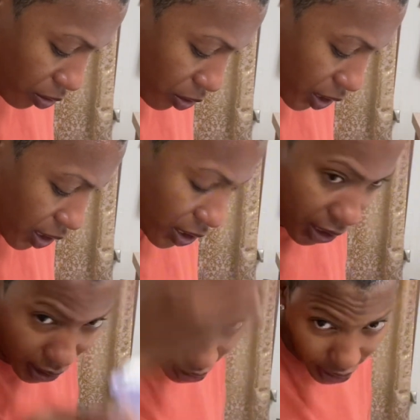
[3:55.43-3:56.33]
You did this
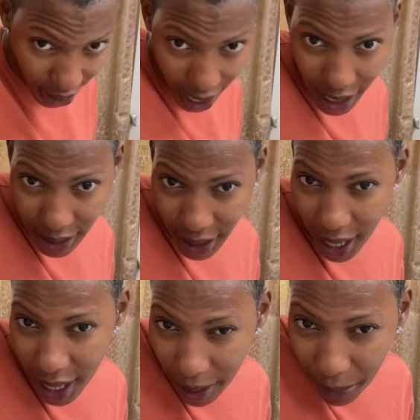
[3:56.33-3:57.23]
to us last
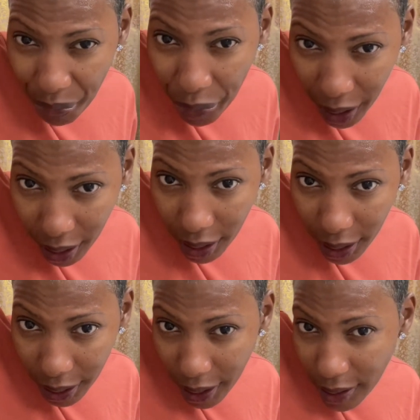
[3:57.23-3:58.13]
time.
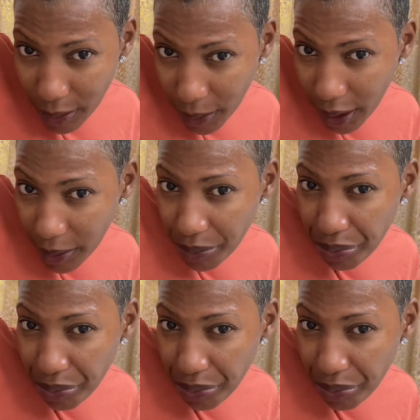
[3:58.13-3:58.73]
And guess what?